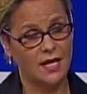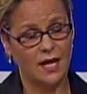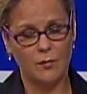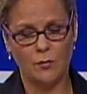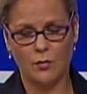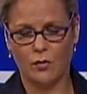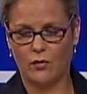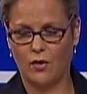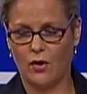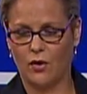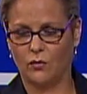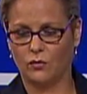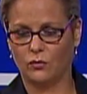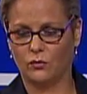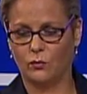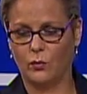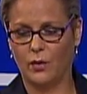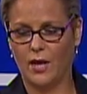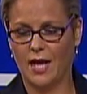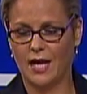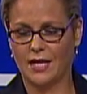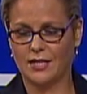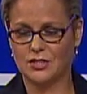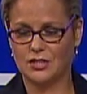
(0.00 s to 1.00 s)
around we
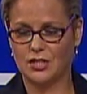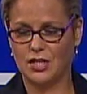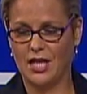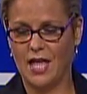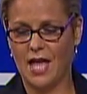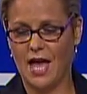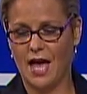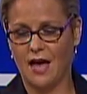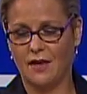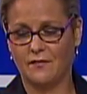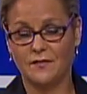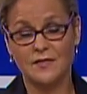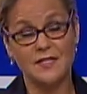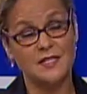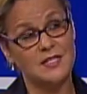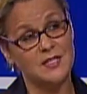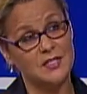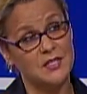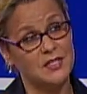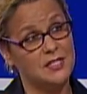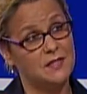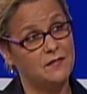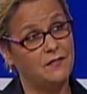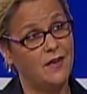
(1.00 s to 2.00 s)
actually have
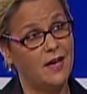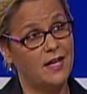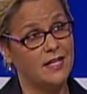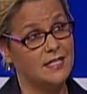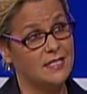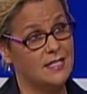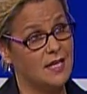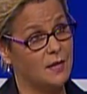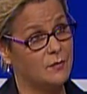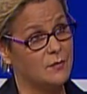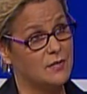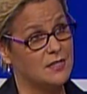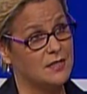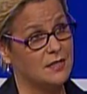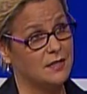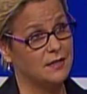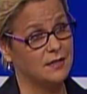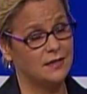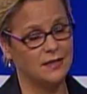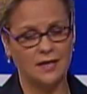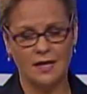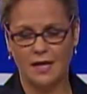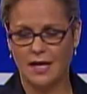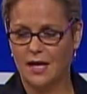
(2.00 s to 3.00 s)
Certified Samson
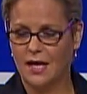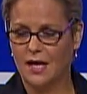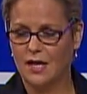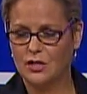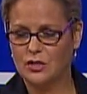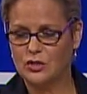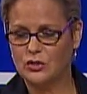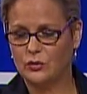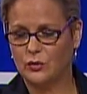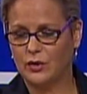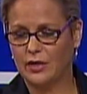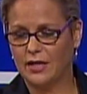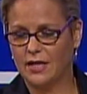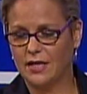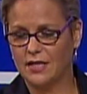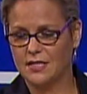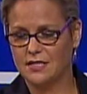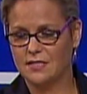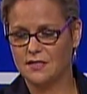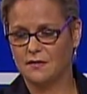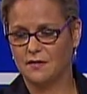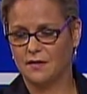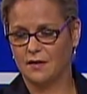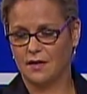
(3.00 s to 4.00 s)
doing
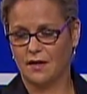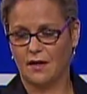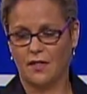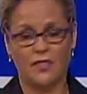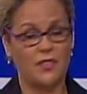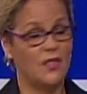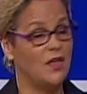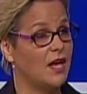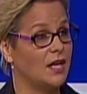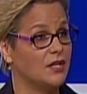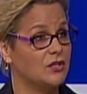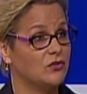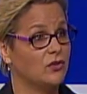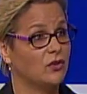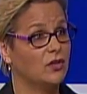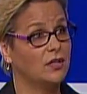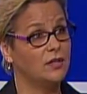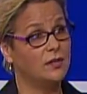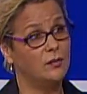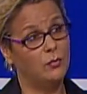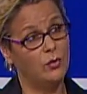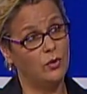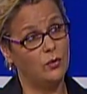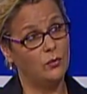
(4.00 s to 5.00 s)
his theatrical
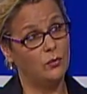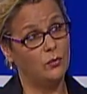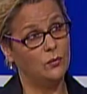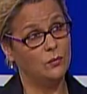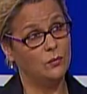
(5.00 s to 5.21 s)
debut.